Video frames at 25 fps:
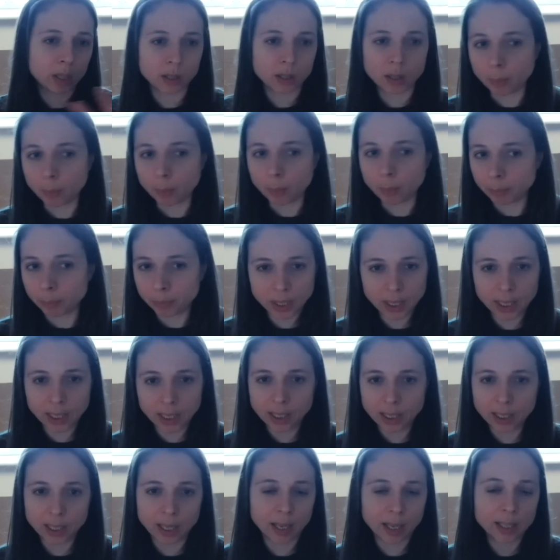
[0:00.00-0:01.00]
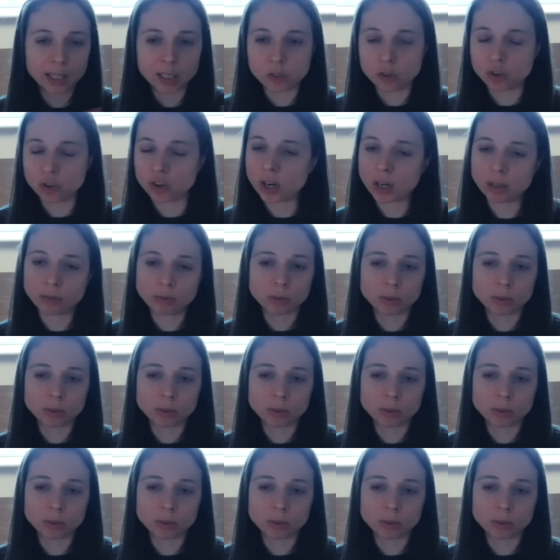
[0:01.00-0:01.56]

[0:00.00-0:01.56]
within your team, within a